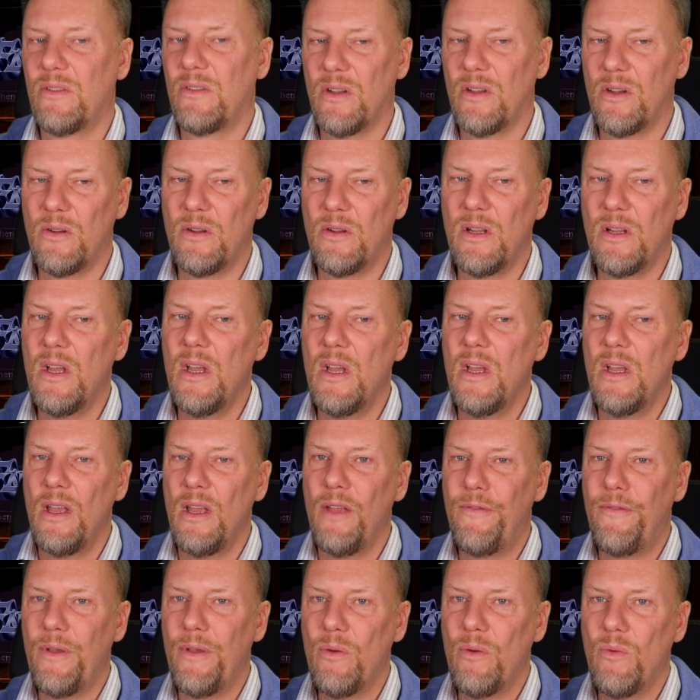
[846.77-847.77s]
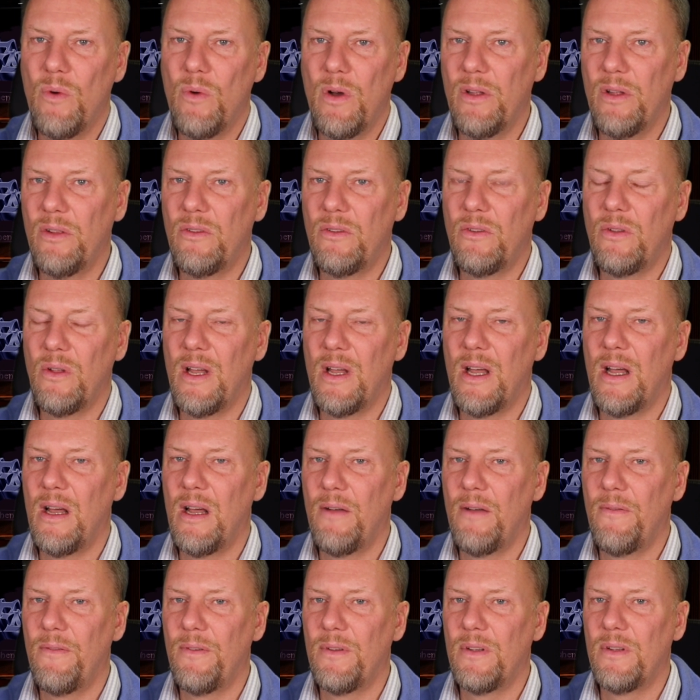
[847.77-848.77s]
So if you want to
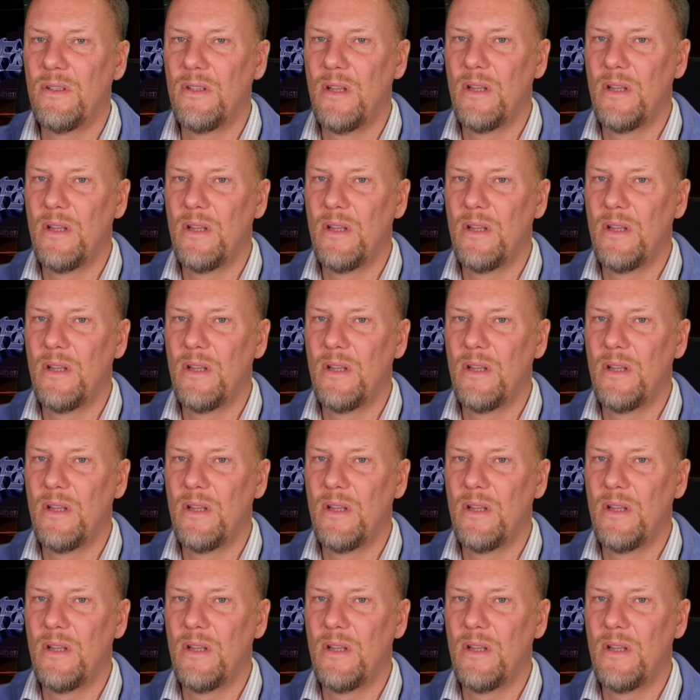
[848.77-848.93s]
have